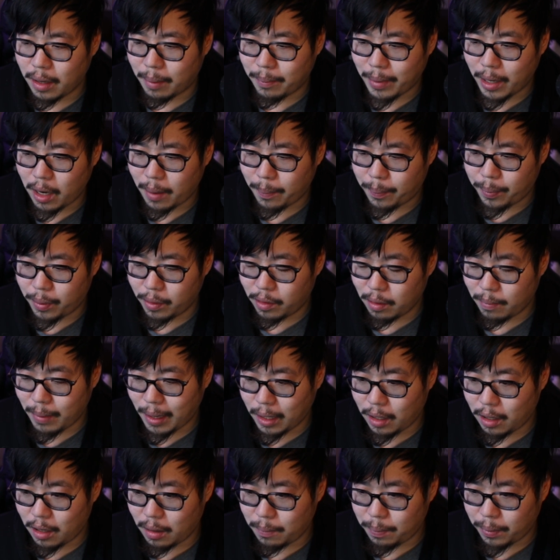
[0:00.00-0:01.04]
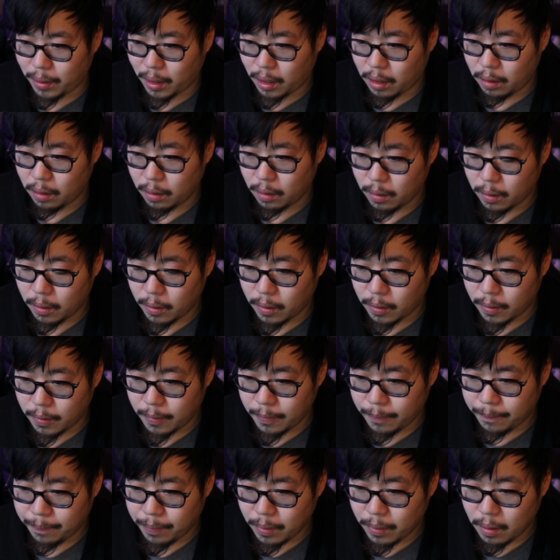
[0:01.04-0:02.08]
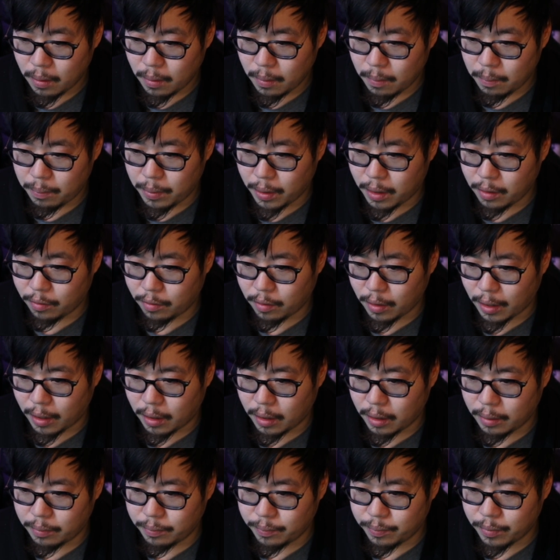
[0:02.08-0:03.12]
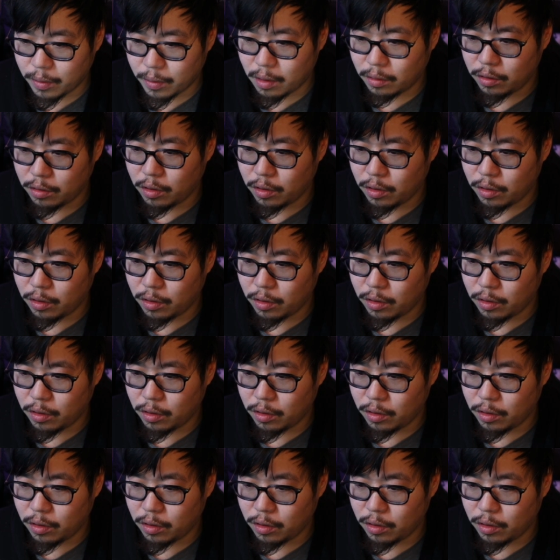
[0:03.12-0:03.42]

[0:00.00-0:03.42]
I might not put the Mankey in play. Because no,